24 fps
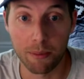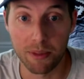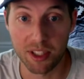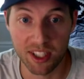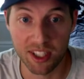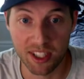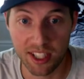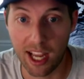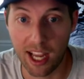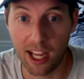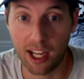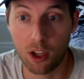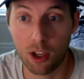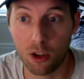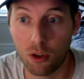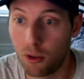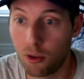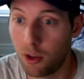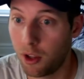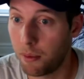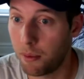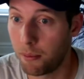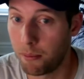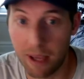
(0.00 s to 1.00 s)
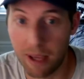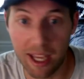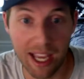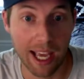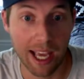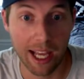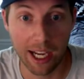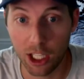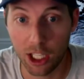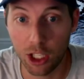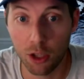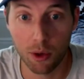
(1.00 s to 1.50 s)
a mistake, me
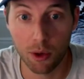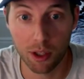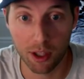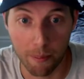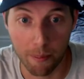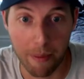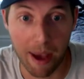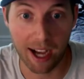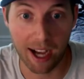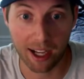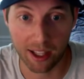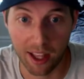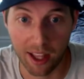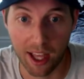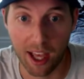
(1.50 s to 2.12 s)
hitting you on the back of